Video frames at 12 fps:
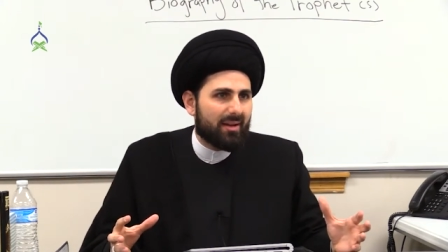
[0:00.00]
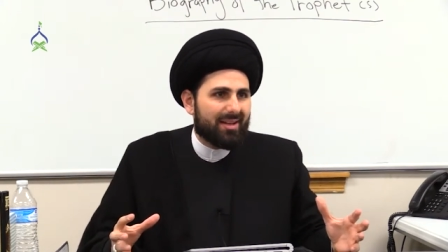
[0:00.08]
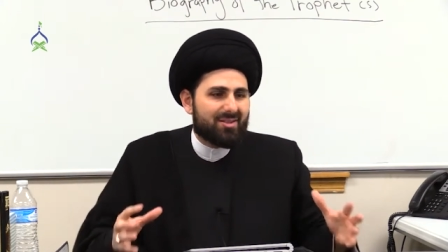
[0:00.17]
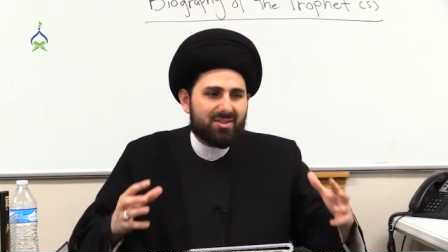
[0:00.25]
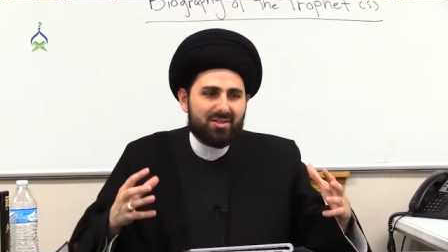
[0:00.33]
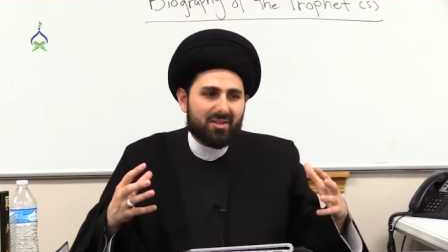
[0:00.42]

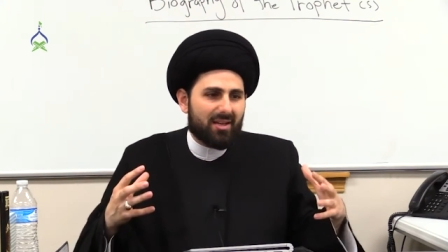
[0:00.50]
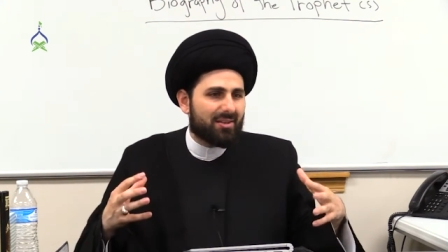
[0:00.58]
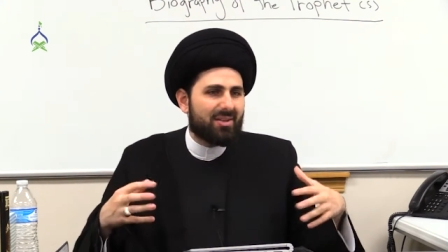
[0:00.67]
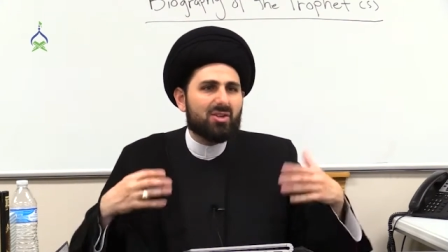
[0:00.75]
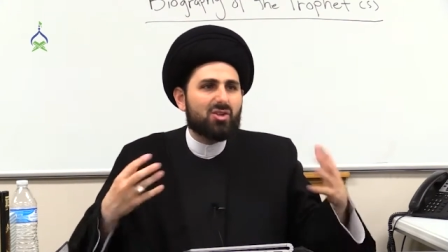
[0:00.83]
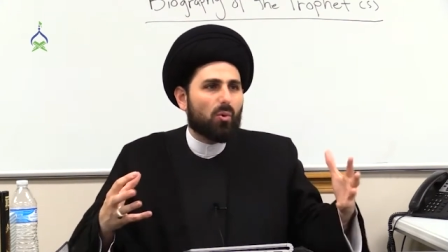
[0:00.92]
It's,
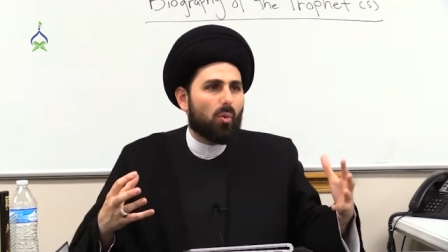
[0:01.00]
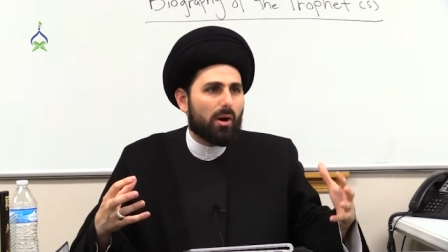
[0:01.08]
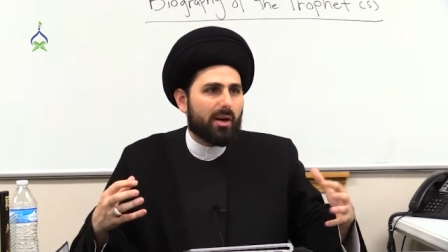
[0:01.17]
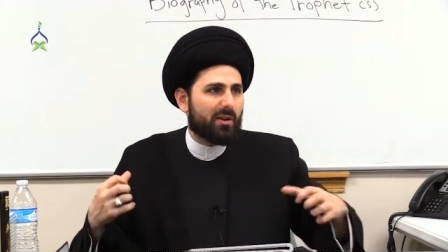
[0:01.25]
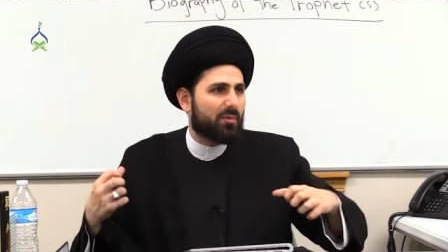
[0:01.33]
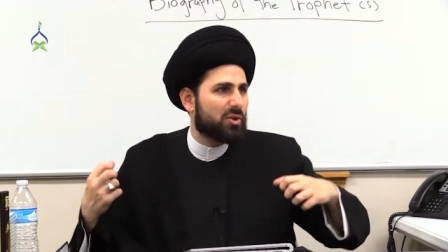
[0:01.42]
it doesn't
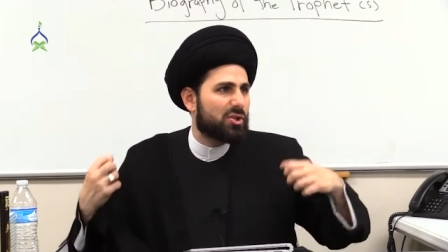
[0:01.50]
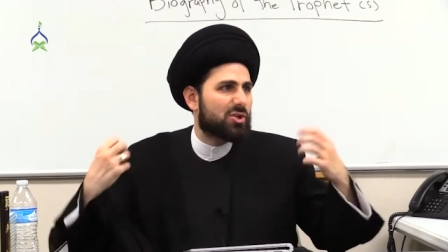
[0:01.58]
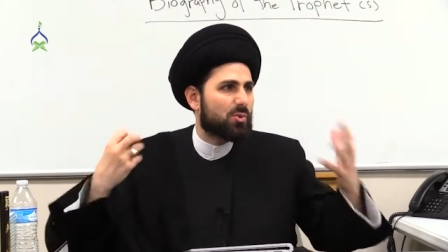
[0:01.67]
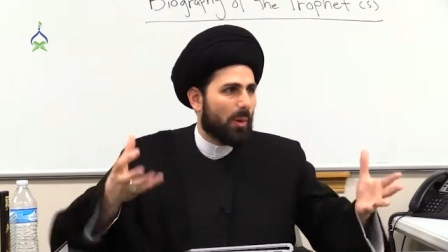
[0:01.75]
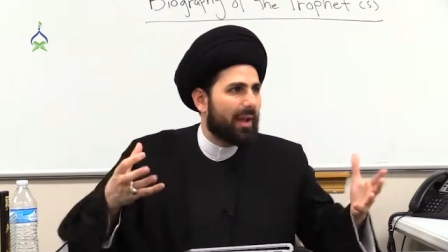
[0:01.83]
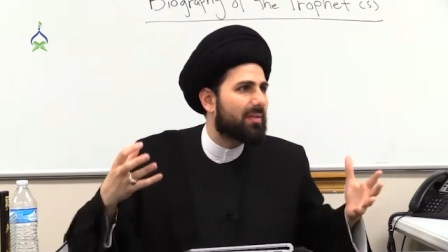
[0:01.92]
work if we
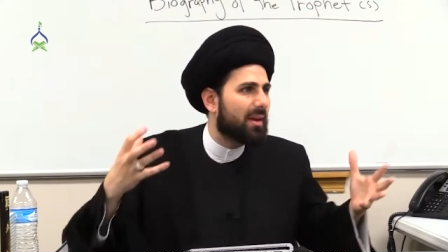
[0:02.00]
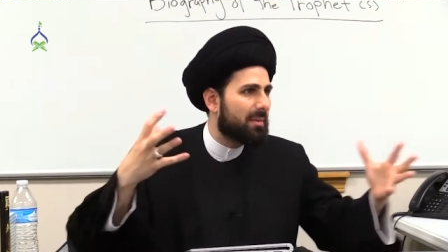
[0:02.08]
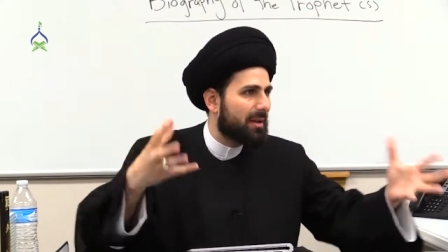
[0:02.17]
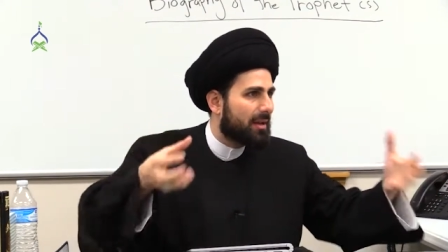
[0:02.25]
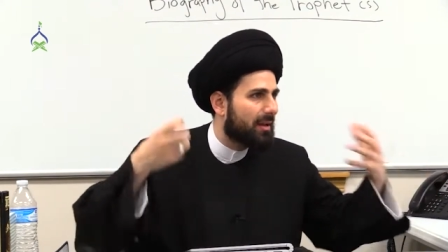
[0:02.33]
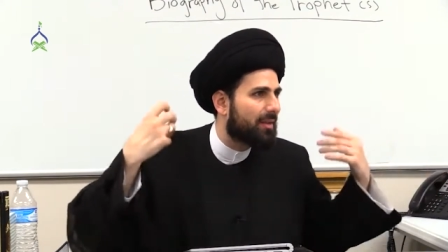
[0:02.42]
just raid them
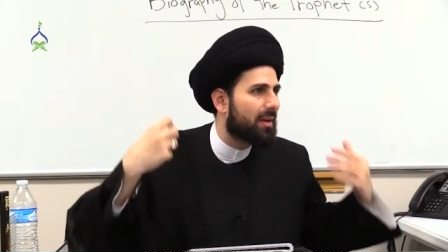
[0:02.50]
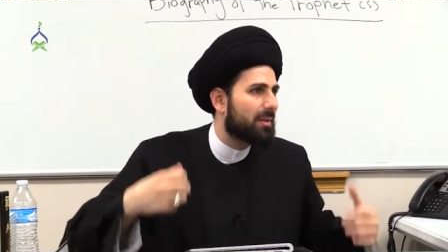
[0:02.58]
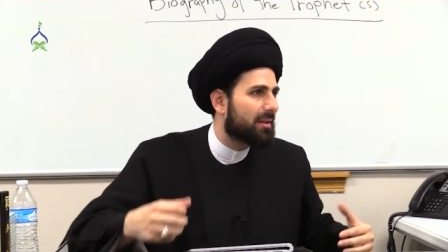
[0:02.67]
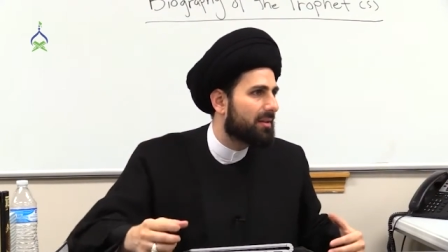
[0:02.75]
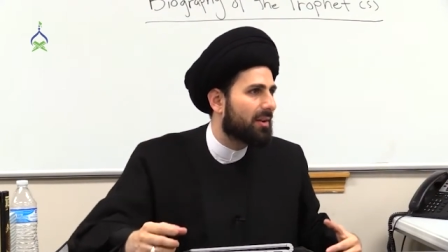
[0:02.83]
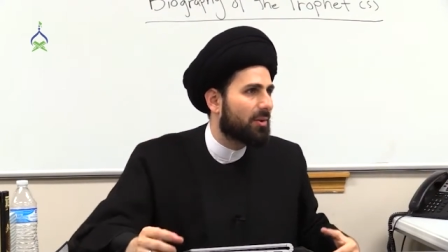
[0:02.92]
and kill them
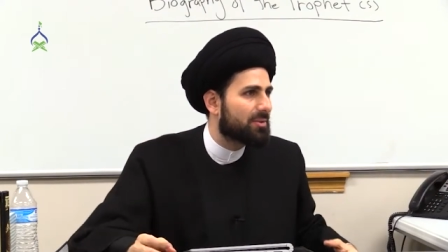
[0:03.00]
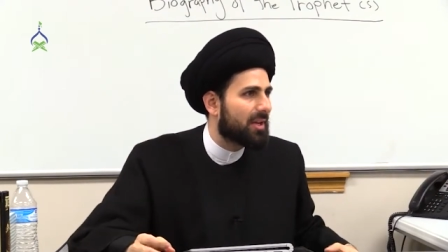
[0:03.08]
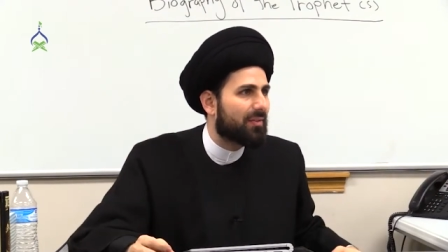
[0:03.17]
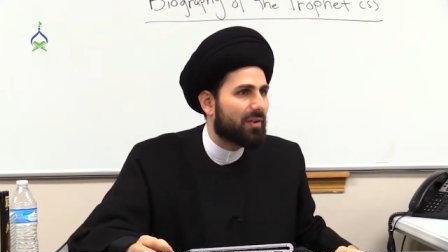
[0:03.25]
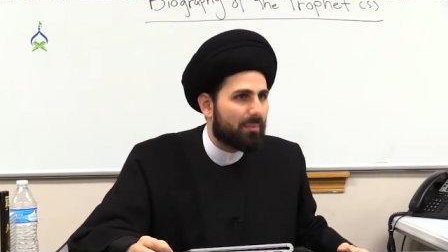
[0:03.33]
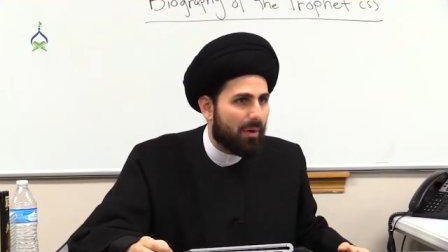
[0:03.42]
and you know
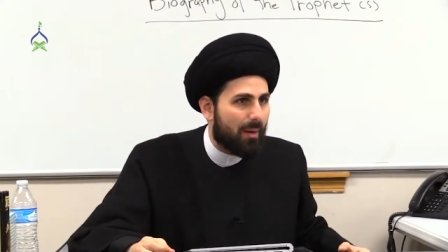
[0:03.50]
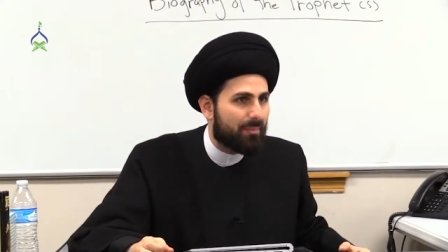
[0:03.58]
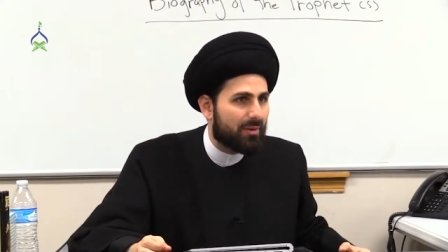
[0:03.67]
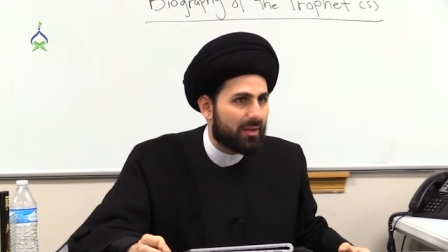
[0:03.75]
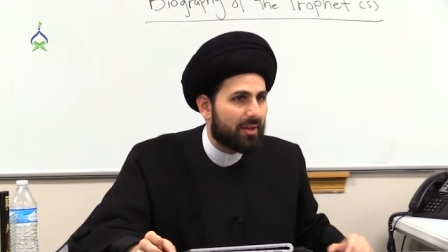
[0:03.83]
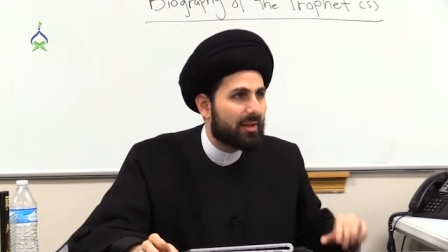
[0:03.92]
take their
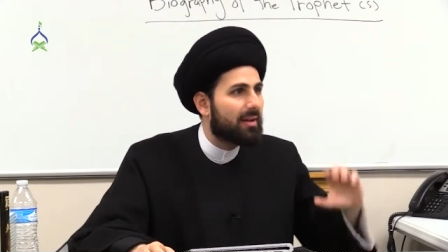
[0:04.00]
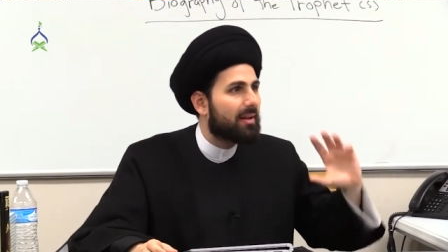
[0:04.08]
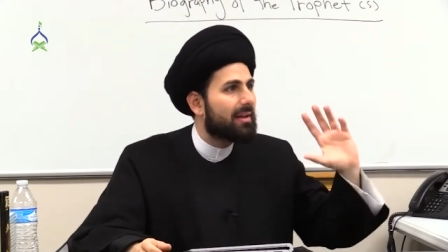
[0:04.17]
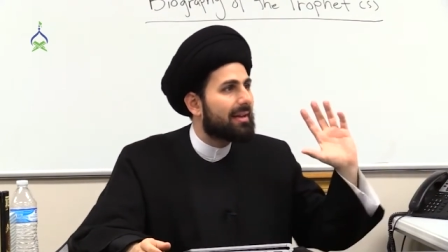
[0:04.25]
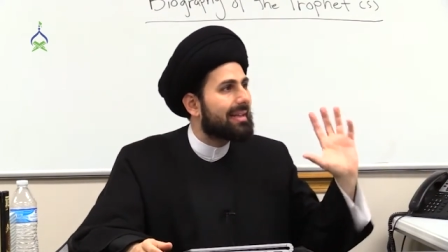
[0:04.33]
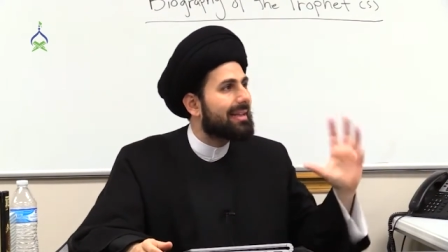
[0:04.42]
property.
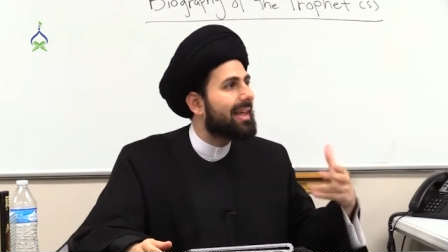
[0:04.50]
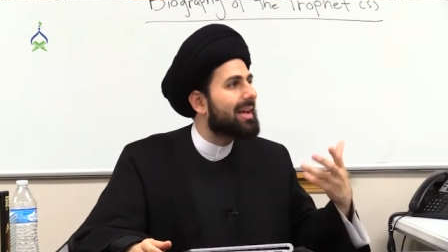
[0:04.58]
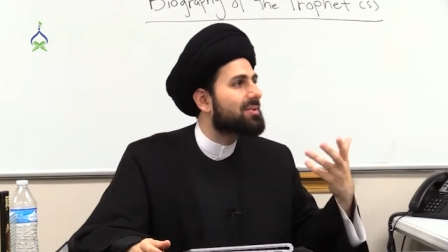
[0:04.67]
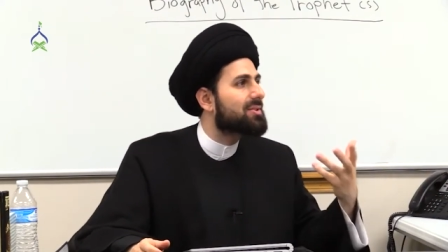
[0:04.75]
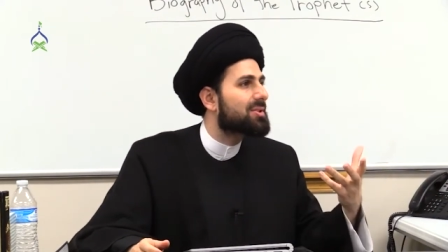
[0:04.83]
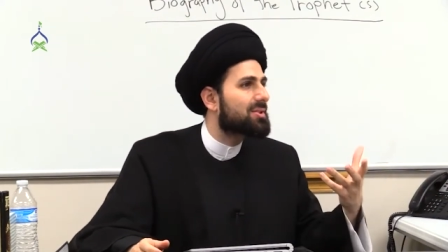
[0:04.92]

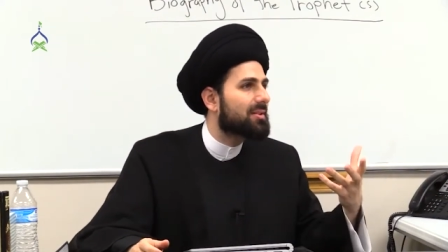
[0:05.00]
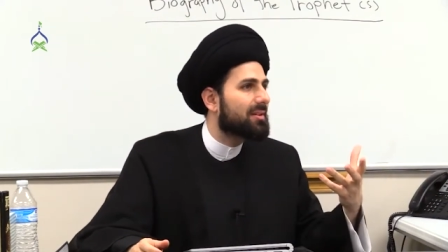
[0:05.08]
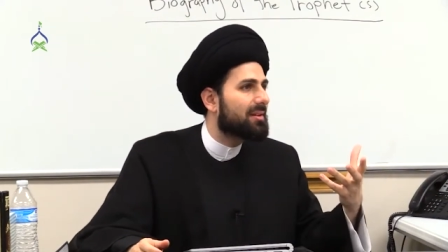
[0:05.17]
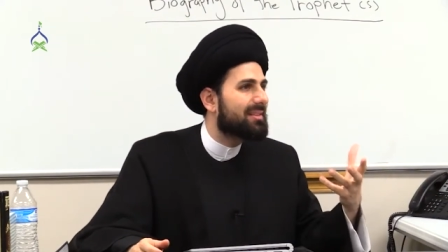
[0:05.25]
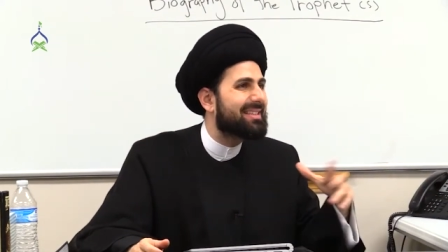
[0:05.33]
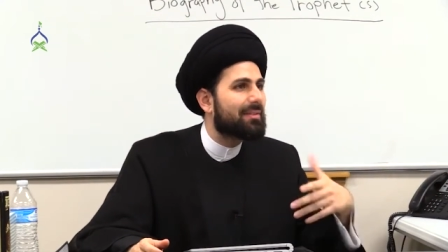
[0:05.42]
Let's
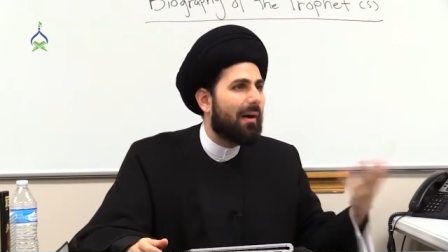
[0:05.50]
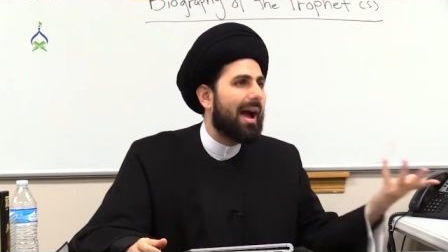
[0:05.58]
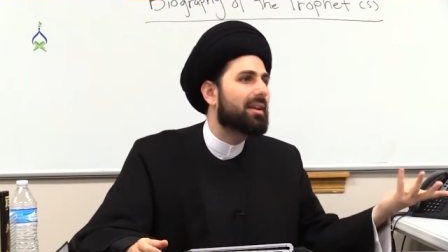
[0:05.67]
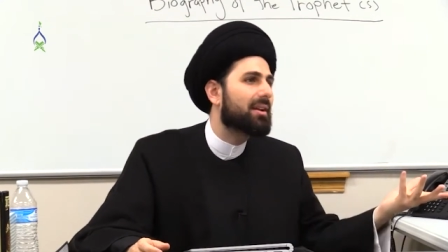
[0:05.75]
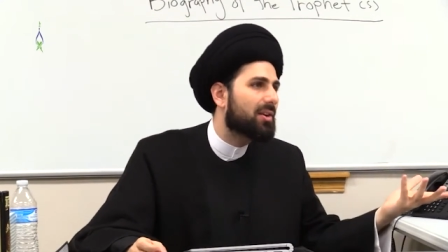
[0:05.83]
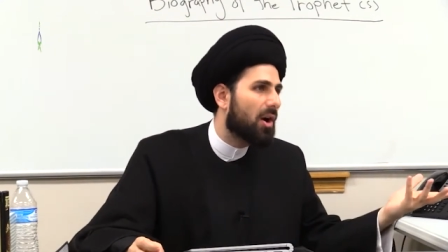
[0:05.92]

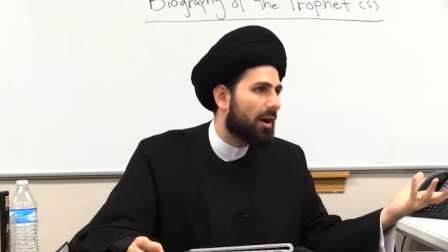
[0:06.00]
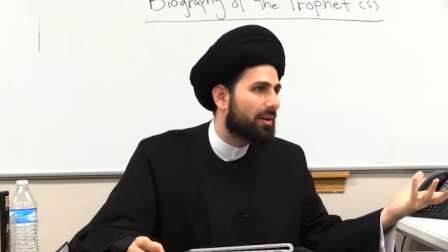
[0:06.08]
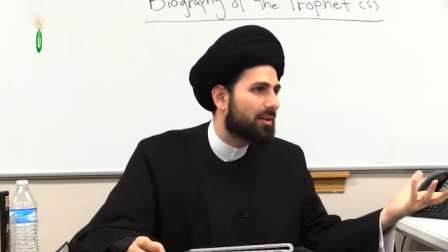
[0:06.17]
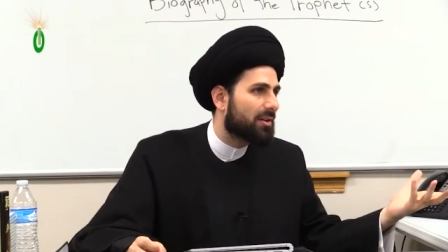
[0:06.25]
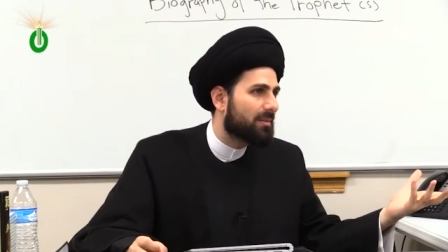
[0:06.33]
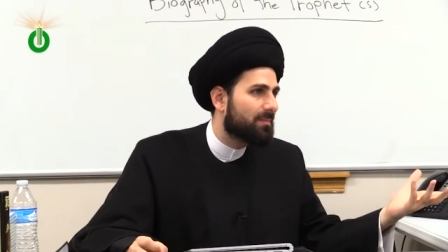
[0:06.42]
divide and
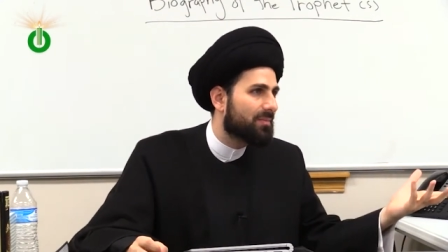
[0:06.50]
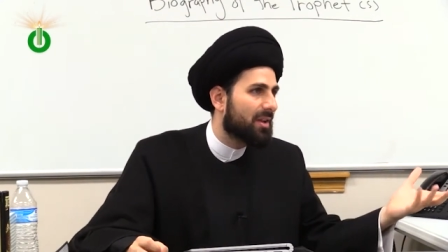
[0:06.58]
conquer.